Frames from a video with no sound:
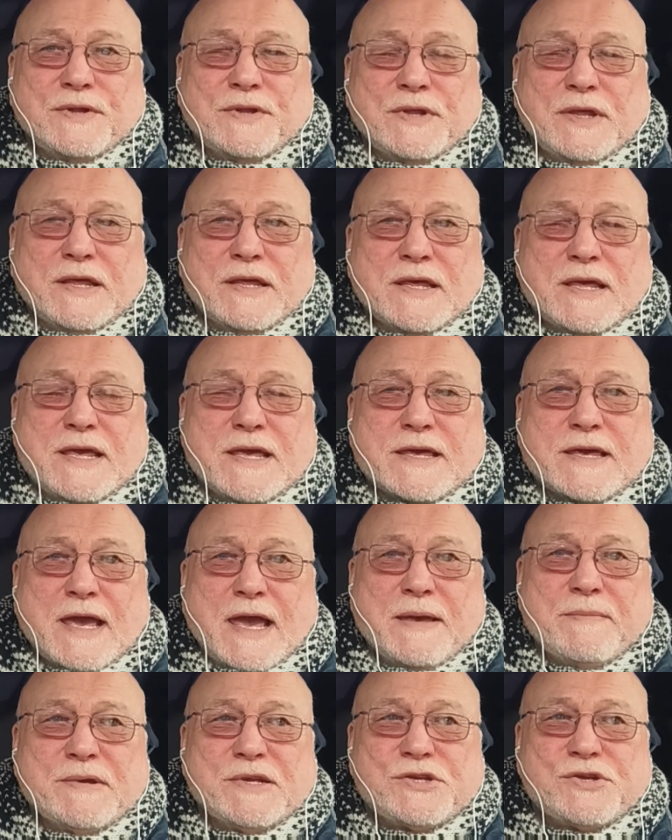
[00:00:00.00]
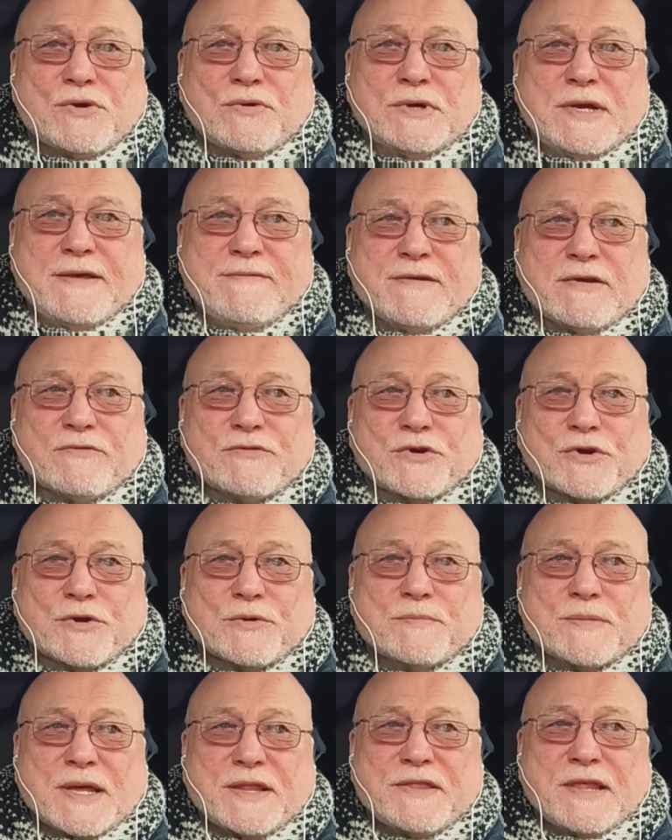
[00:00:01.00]
He came into your living
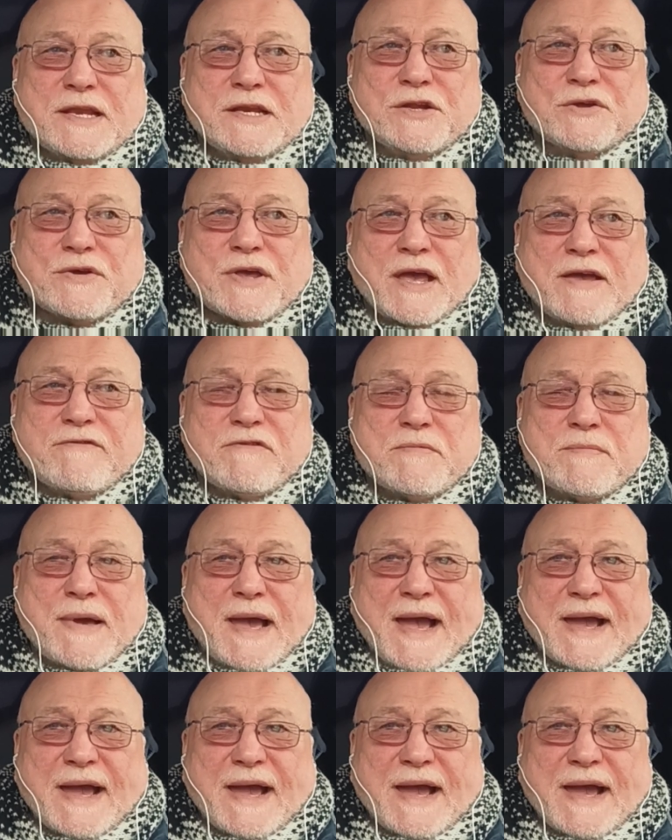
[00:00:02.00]
room and then you gave him